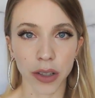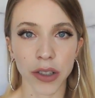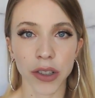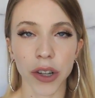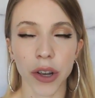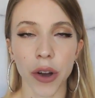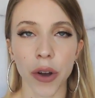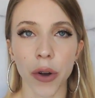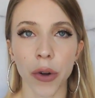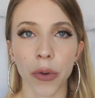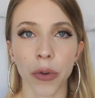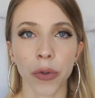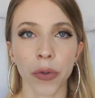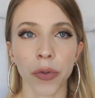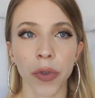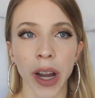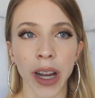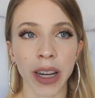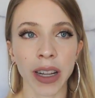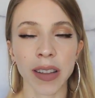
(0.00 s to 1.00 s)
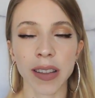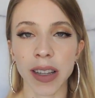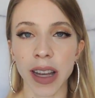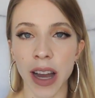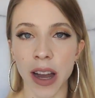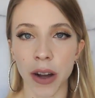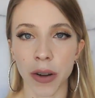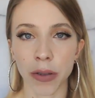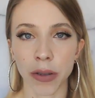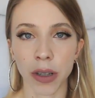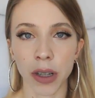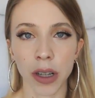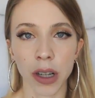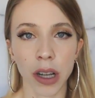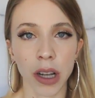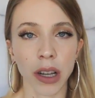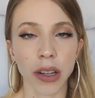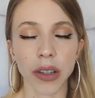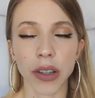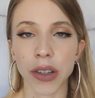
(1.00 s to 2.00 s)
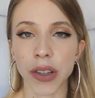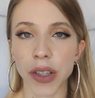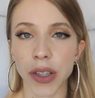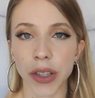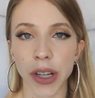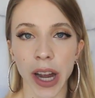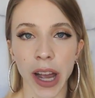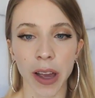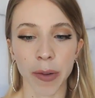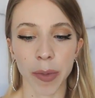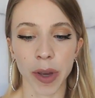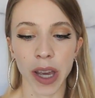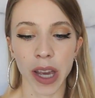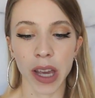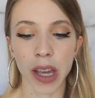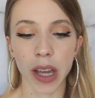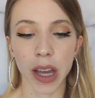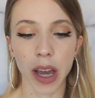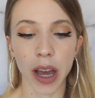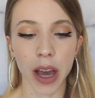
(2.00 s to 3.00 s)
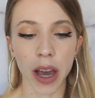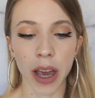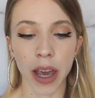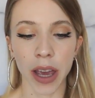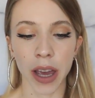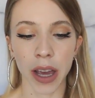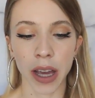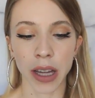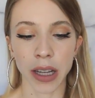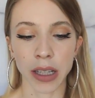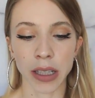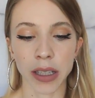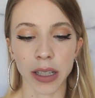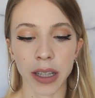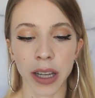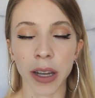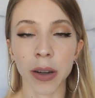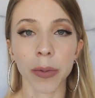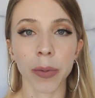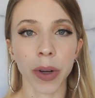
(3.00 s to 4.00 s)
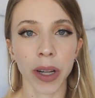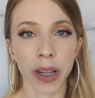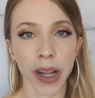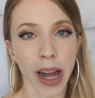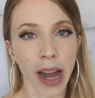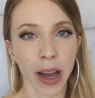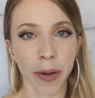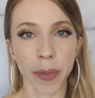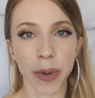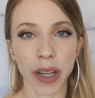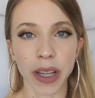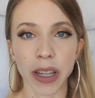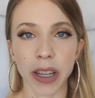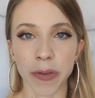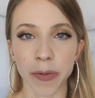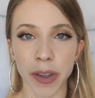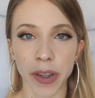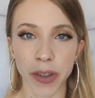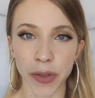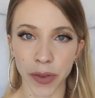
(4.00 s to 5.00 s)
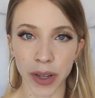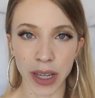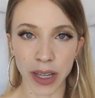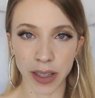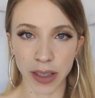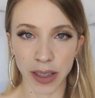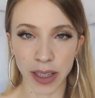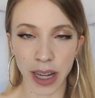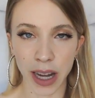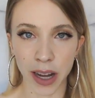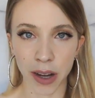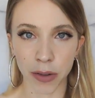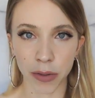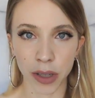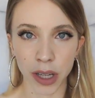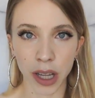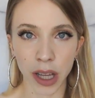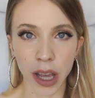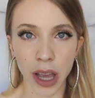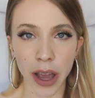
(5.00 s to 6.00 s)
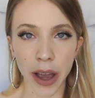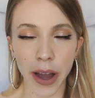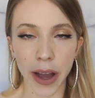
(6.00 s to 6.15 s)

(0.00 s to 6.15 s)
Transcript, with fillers: So write it down, describe it, and it will happen if it's written down.